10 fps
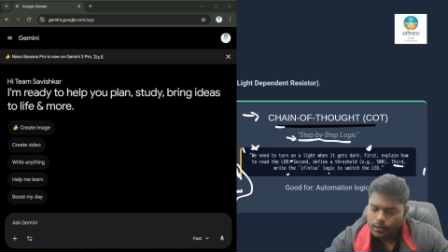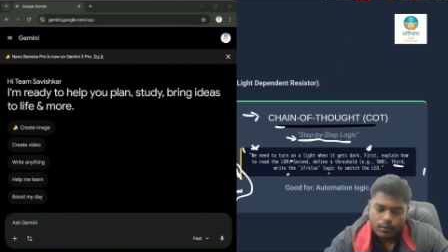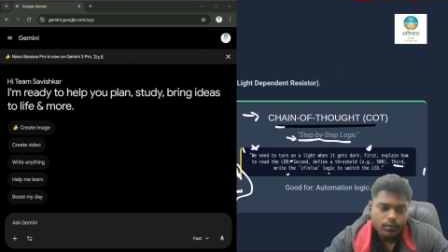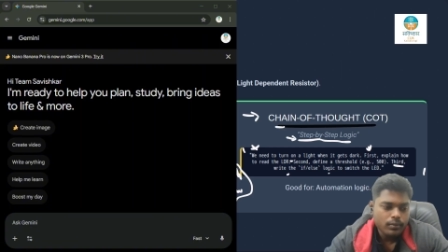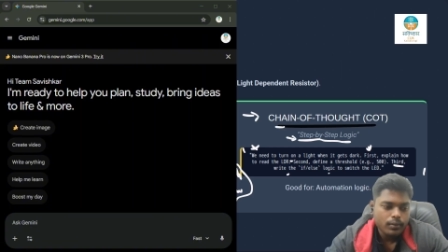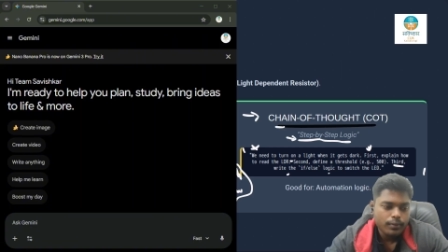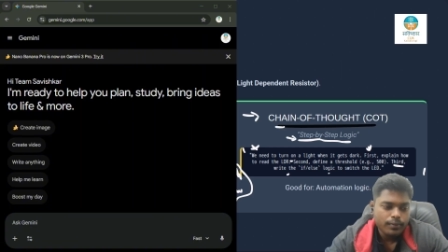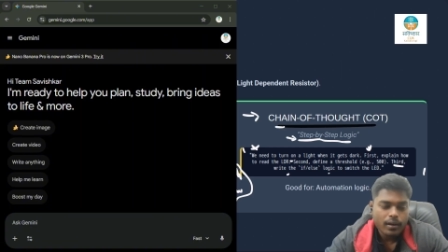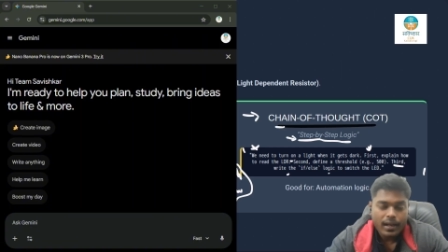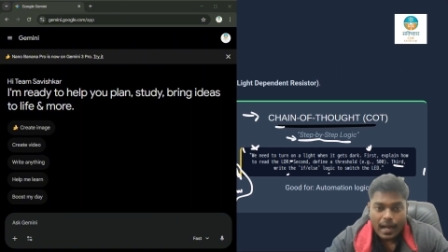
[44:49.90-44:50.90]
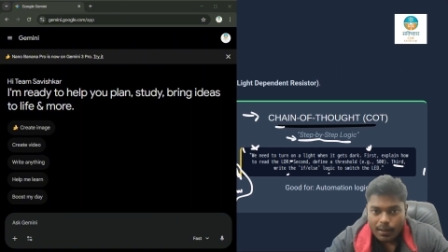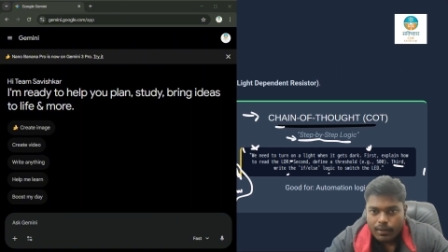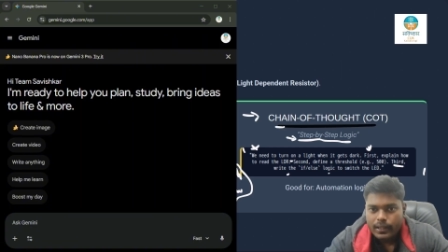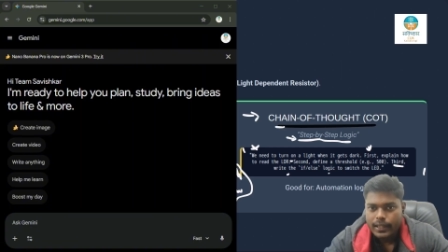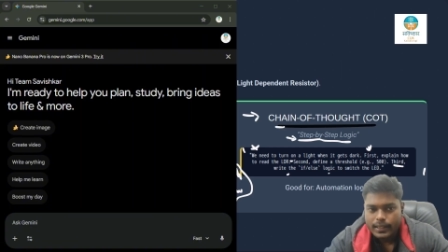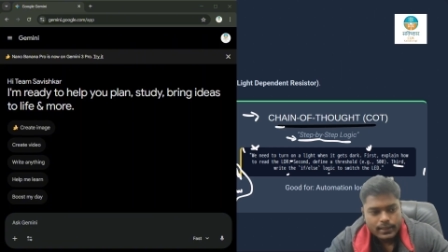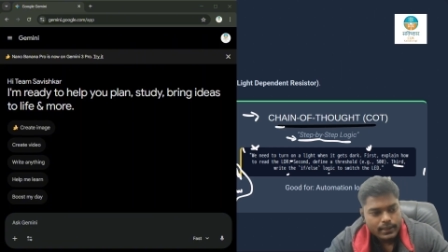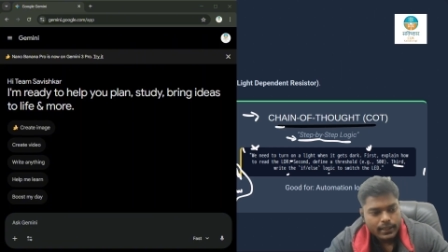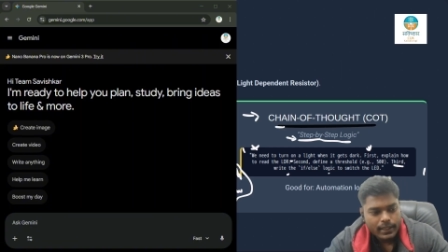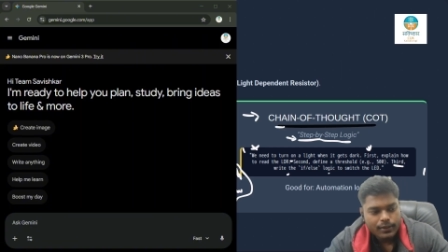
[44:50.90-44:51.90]
Although, for our
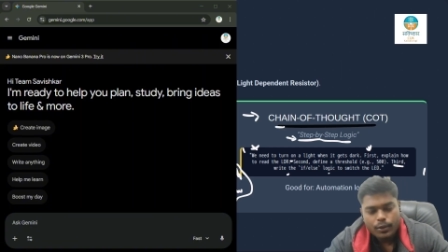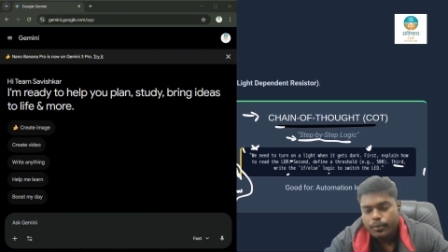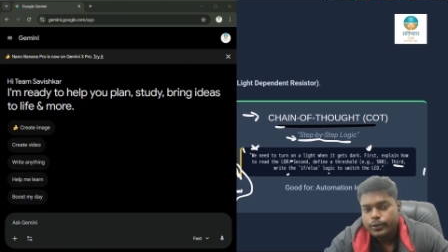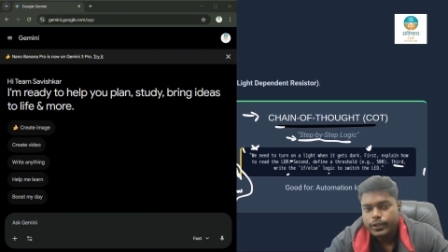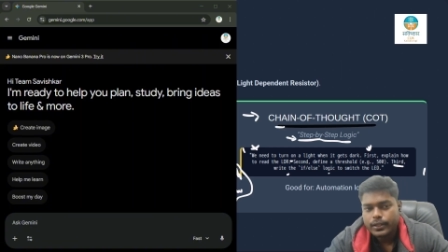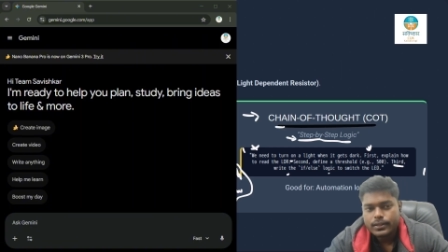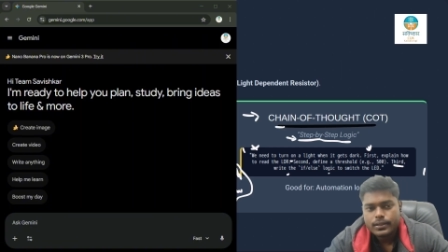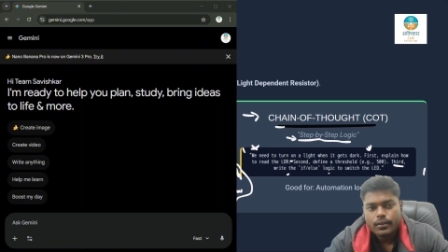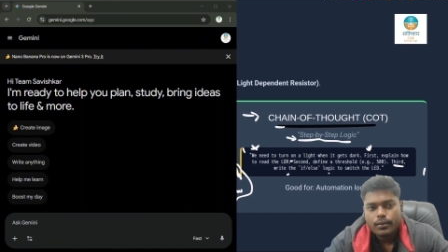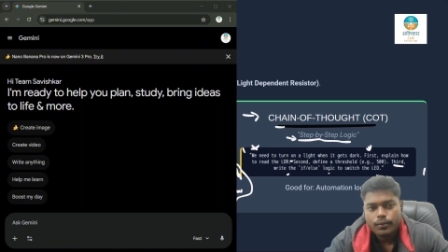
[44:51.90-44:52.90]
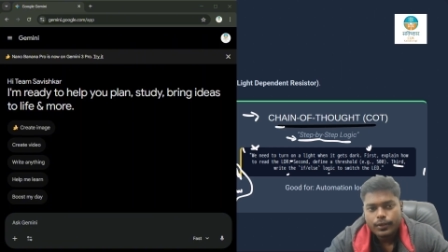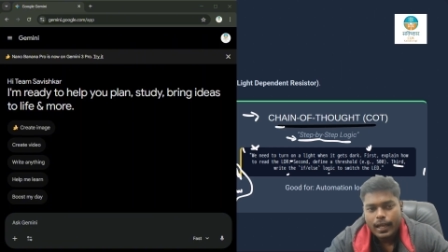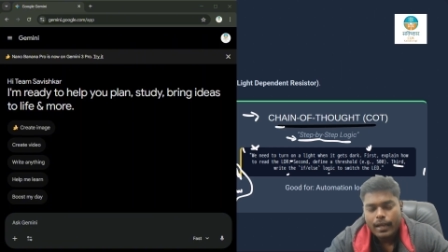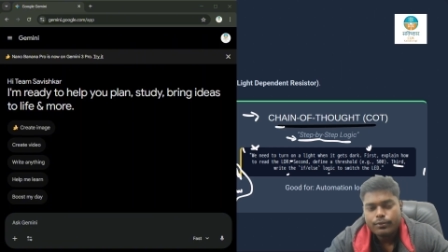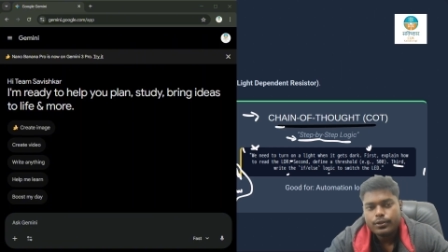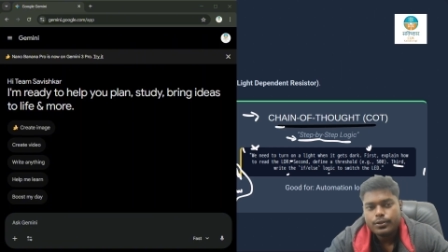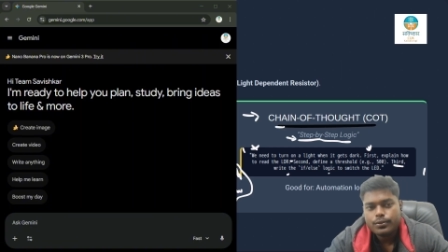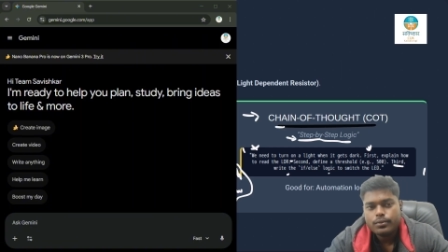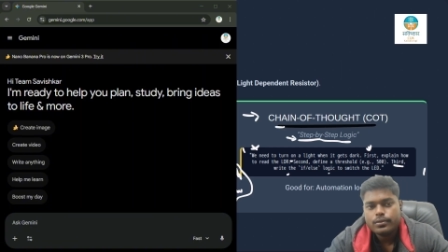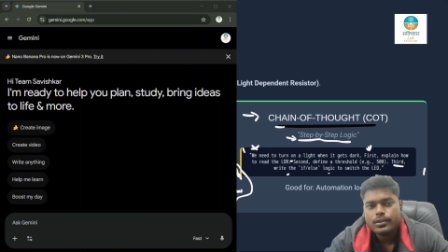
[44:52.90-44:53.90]
case in robotics, we have to
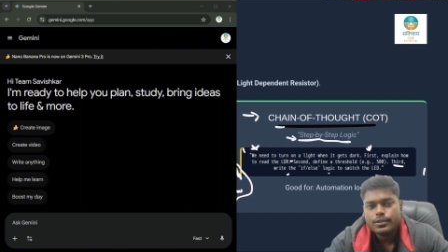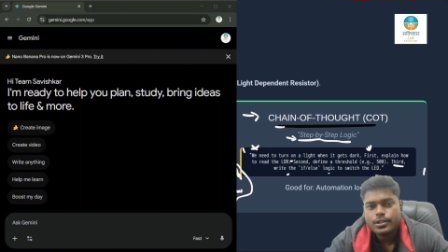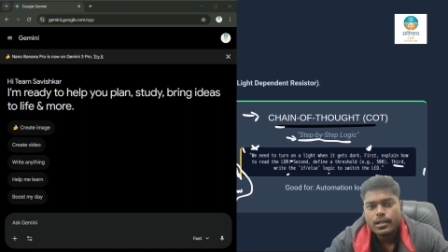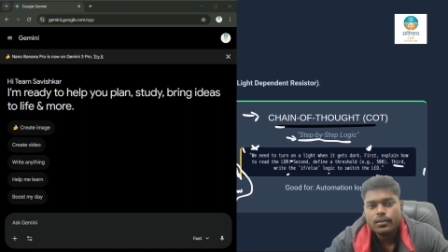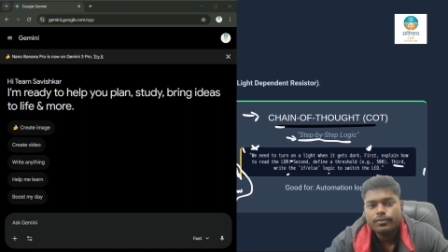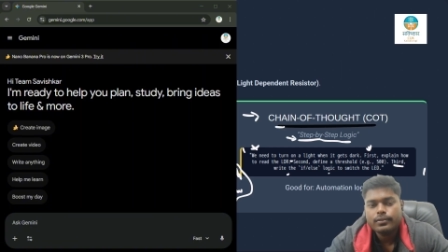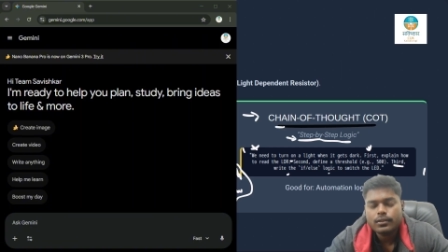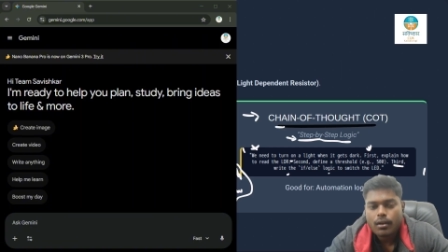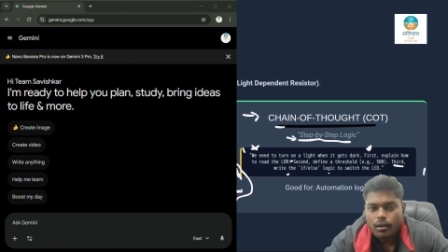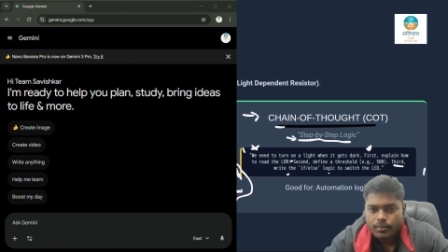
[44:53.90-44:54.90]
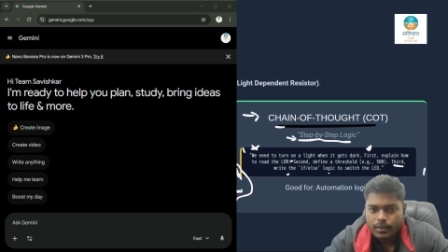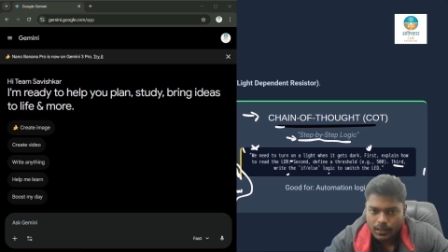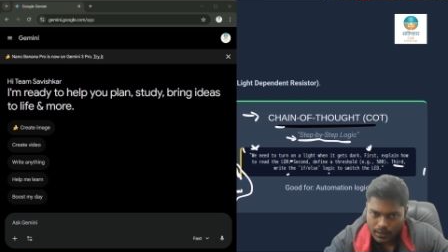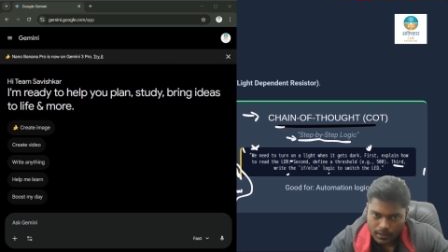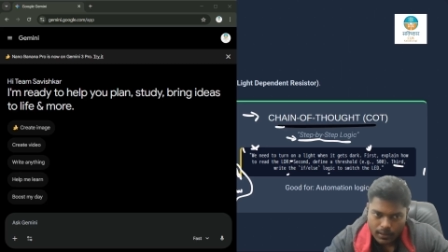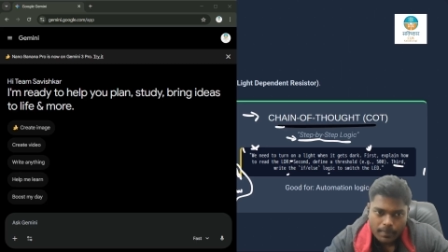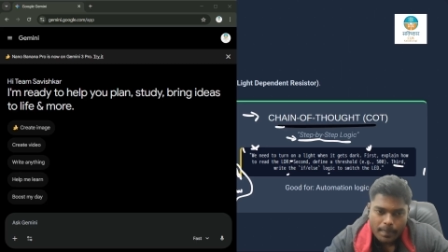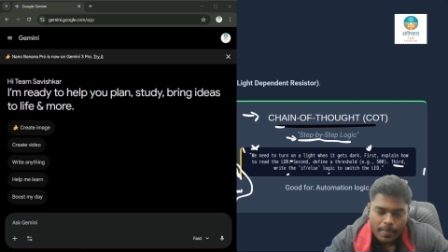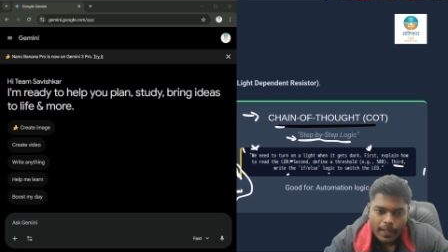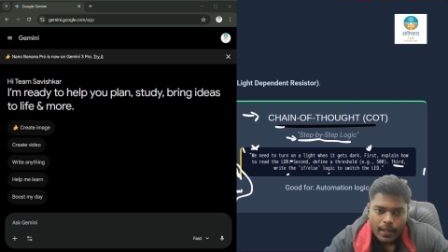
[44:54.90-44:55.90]
use the chain of thought method
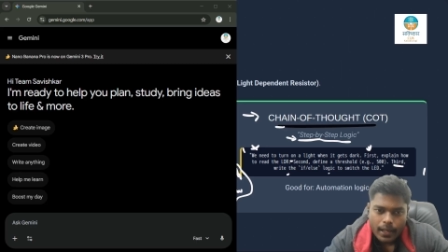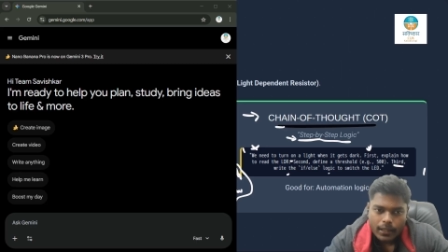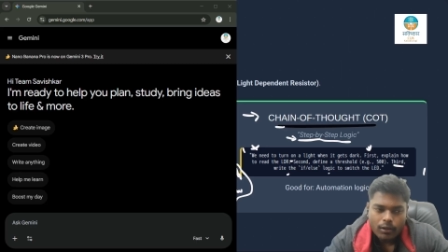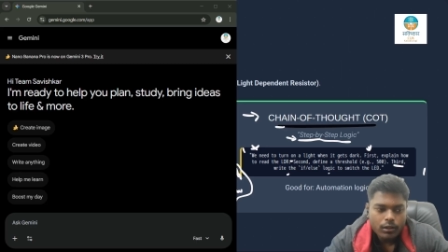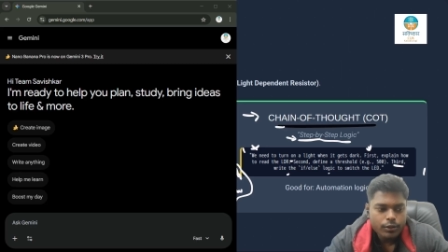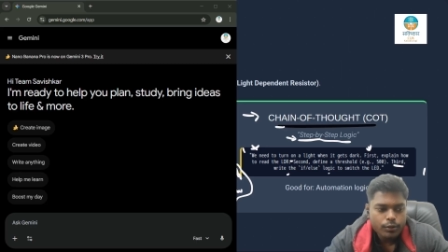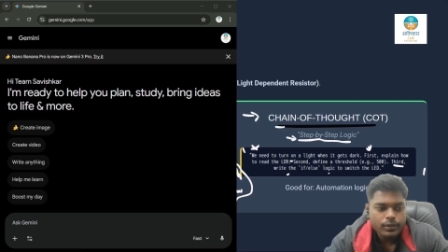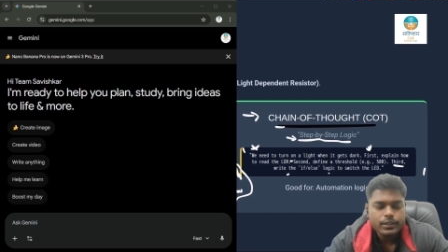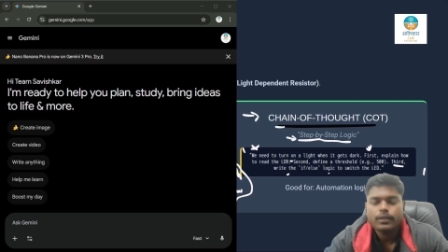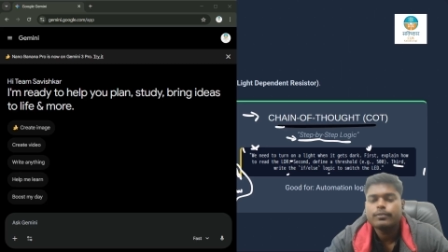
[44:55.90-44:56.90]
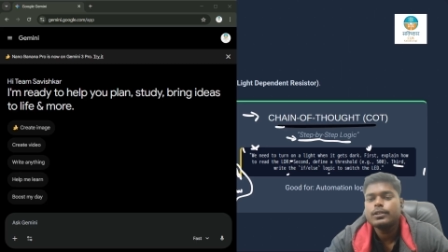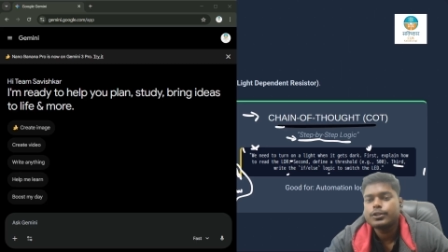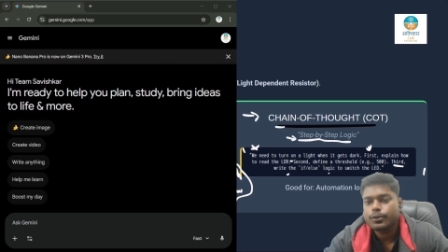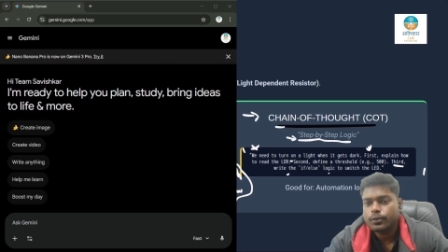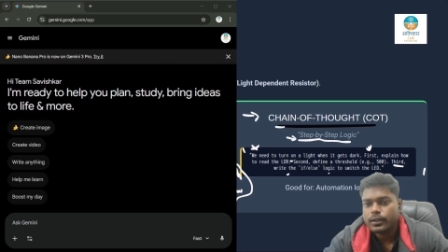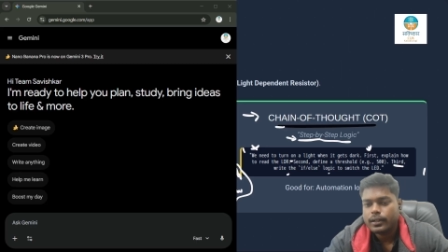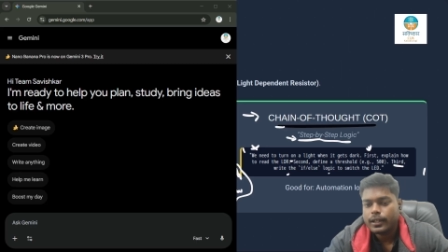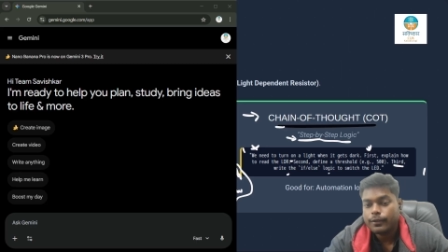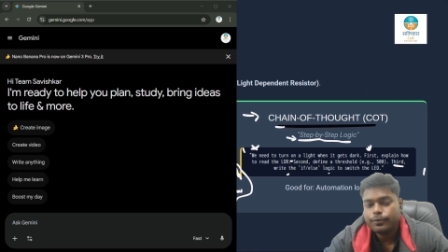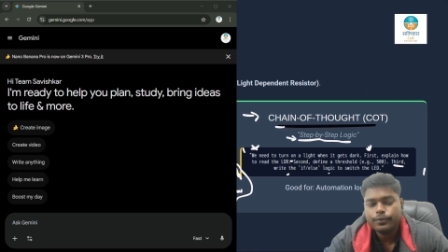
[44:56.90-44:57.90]
in order to troubleshoot
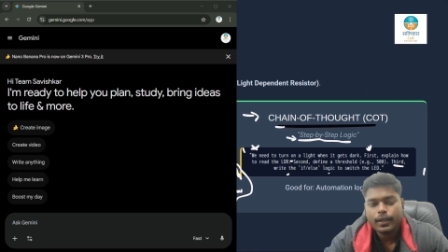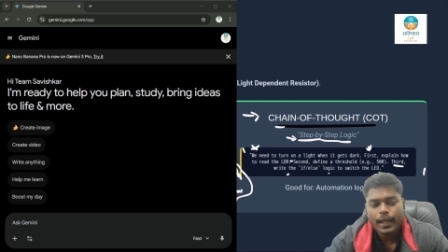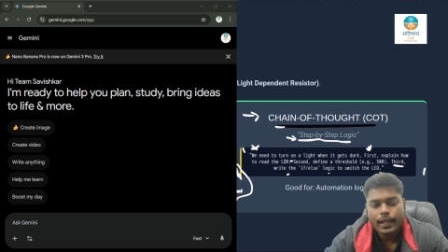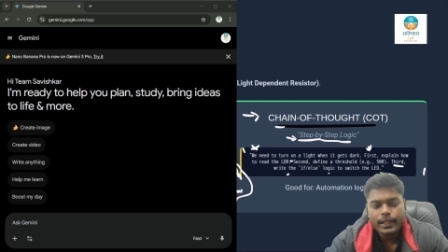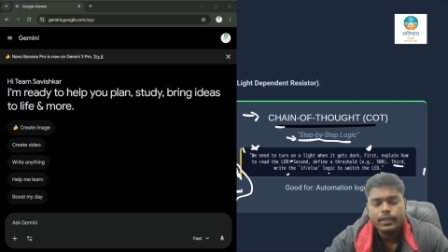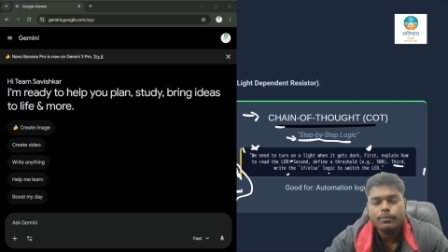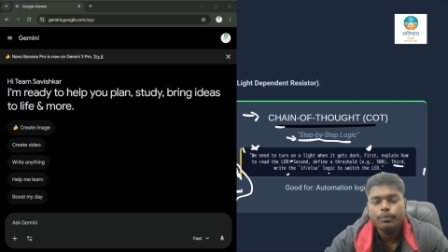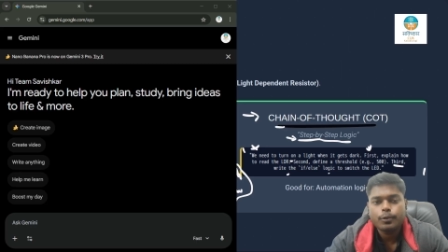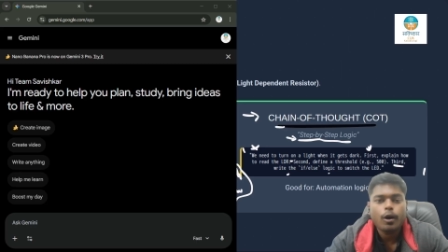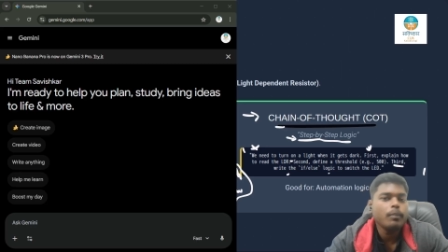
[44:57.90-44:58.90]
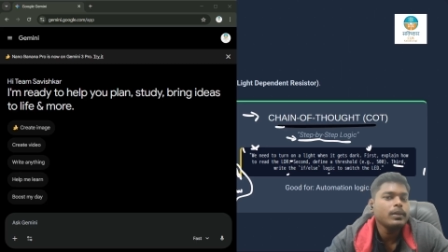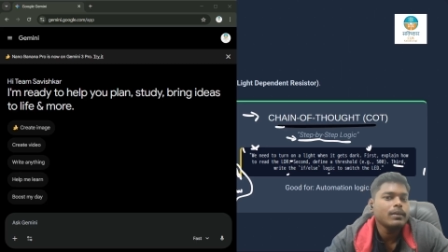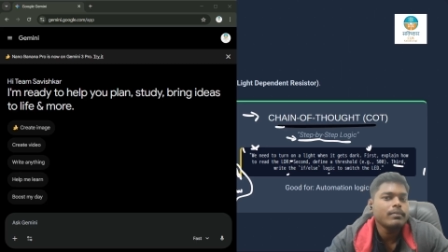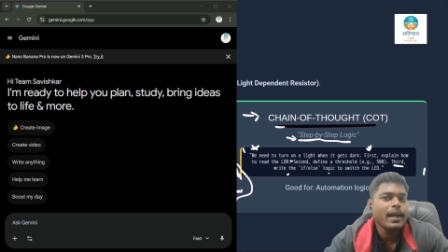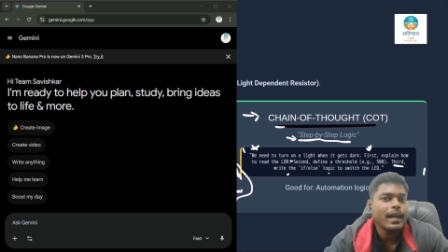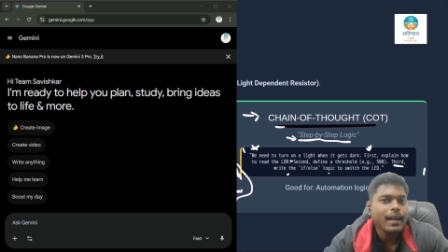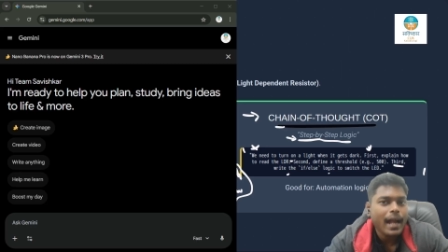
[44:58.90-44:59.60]
if any problem